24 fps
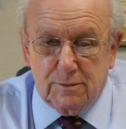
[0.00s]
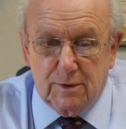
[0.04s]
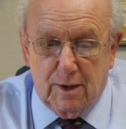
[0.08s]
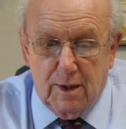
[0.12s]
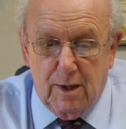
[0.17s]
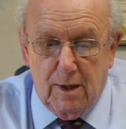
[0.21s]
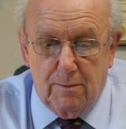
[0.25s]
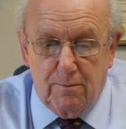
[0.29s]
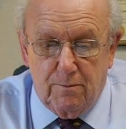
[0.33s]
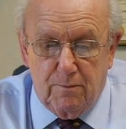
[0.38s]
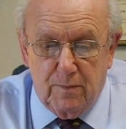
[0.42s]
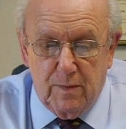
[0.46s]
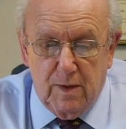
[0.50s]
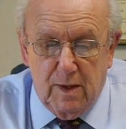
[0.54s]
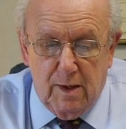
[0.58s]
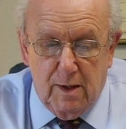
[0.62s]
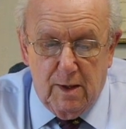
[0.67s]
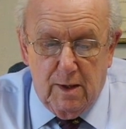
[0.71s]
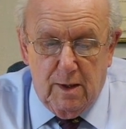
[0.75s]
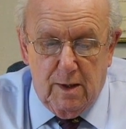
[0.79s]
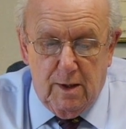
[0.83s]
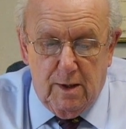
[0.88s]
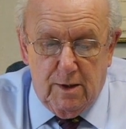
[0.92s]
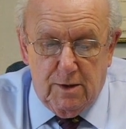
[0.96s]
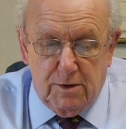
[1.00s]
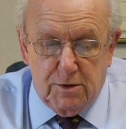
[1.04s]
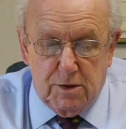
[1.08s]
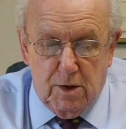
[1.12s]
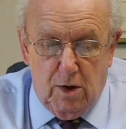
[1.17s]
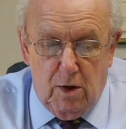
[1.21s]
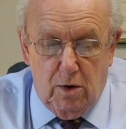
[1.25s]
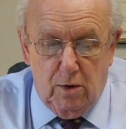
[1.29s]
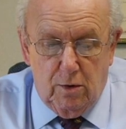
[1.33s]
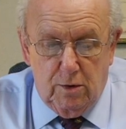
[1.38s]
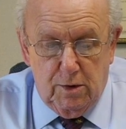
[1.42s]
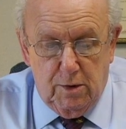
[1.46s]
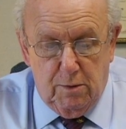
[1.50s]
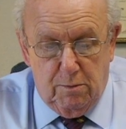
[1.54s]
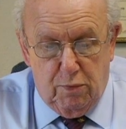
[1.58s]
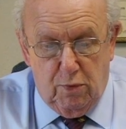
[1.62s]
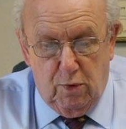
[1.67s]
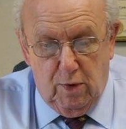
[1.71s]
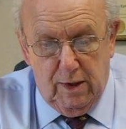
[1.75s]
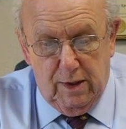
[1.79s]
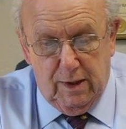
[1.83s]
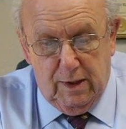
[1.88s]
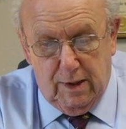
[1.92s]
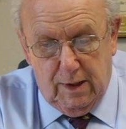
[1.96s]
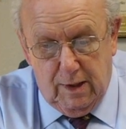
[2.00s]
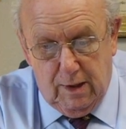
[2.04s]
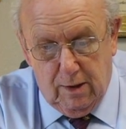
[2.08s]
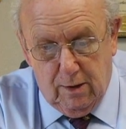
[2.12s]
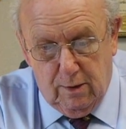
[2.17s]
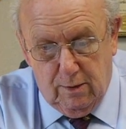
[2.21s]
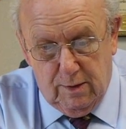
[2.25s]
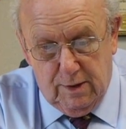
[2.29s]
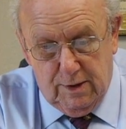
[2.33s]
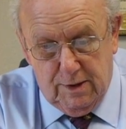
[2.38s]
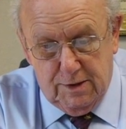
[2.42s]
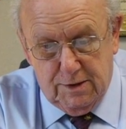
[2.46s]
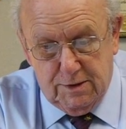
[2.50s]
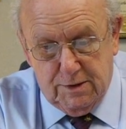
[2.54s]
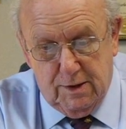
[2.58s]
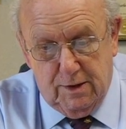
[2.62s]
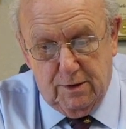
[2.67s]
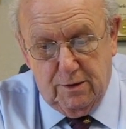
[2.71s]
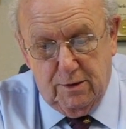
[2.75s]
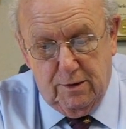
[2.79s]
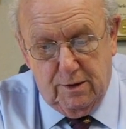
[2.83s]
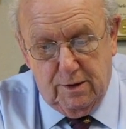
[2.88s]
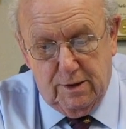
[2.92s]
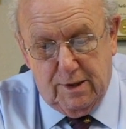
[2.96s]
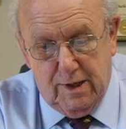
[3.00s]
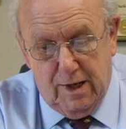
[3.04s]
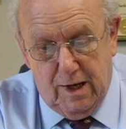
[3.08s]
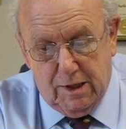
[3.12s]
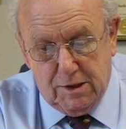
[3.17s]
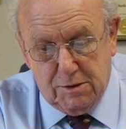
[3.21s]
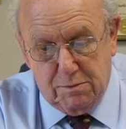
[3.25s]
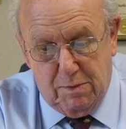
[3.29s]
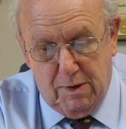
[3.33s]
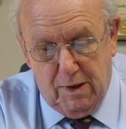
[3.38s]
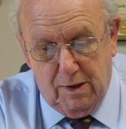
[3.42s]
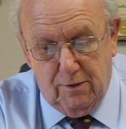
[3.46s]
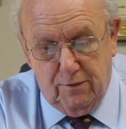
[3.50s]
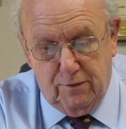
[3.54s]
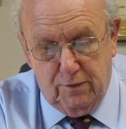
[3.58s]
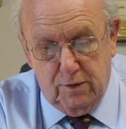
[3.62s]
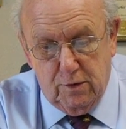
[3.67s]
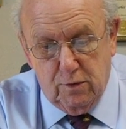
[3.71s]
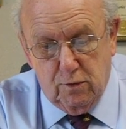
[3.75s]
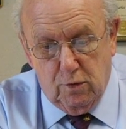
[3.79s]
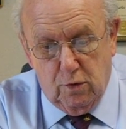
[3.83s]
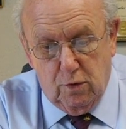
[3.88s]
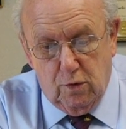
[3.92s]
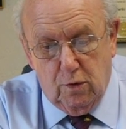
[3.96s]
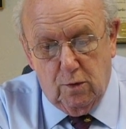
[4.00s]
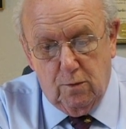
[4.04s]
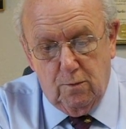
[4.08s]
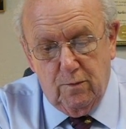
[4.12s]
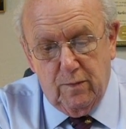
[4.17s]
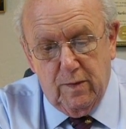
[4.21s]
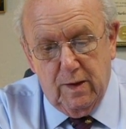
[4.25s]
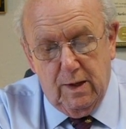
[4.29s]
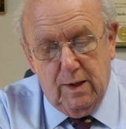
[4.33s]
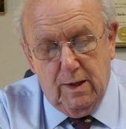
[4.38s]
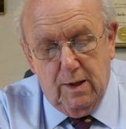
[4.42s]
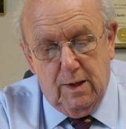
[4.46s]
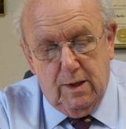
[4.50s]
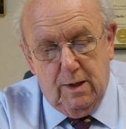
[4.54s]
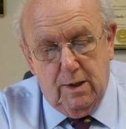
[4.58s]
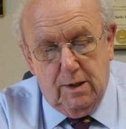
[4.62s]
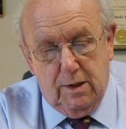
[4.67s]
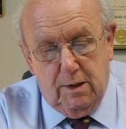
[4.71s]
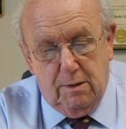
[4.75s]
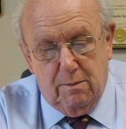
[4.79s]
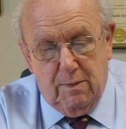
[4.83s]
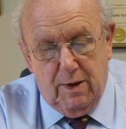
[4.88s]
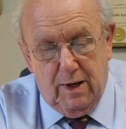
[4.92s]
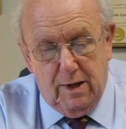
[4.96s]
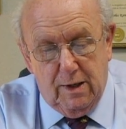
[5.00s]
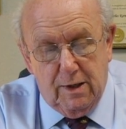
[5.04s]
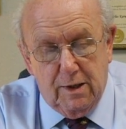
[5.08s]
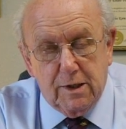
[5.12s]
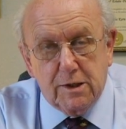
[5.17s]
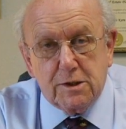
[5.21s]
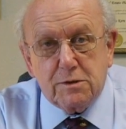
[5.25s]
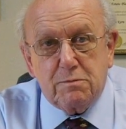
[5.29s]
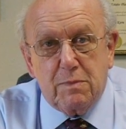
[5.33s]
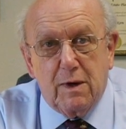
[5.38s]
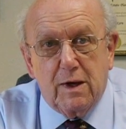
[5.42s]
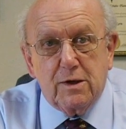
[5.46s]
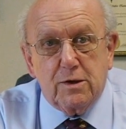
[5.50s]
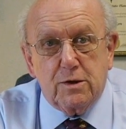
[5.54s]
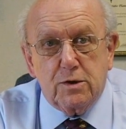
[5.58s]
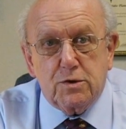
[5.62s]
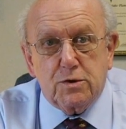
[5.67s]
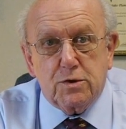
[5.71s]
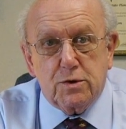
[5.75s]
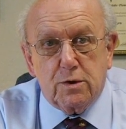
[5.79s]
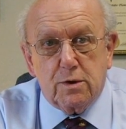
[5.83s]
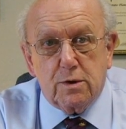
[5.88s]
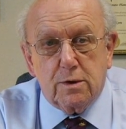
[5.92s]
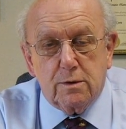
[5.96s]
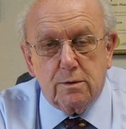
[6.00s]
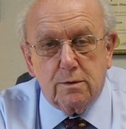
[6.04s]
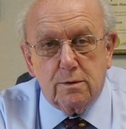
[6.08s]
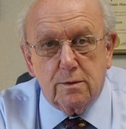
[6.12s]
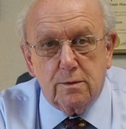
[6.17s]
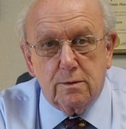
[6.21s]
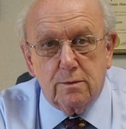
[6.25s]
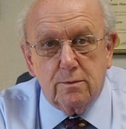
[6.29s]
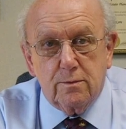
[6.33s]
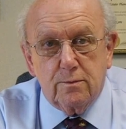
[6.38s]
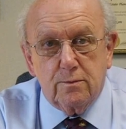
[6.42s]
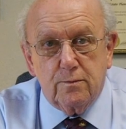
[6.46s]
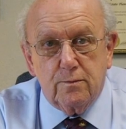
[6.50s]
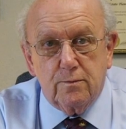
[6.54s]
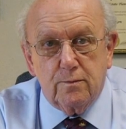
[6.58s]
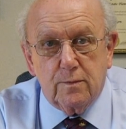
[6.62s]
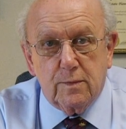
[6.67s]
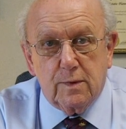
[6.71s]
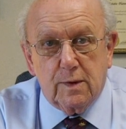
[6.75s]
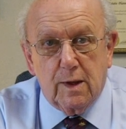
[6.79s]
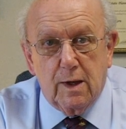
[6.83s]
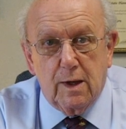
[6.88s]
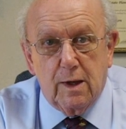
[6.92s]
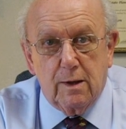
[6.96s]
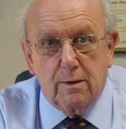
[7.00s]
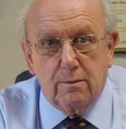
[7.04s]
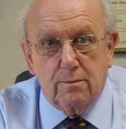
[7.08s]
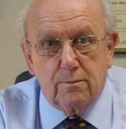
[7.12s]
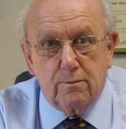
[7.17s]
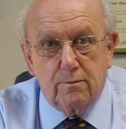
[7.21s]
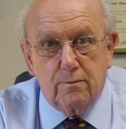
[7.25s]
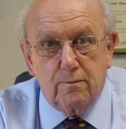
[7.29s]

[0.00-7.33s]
Okay? So the point here is, under the tax benefit rule, you made an expenditure, okay?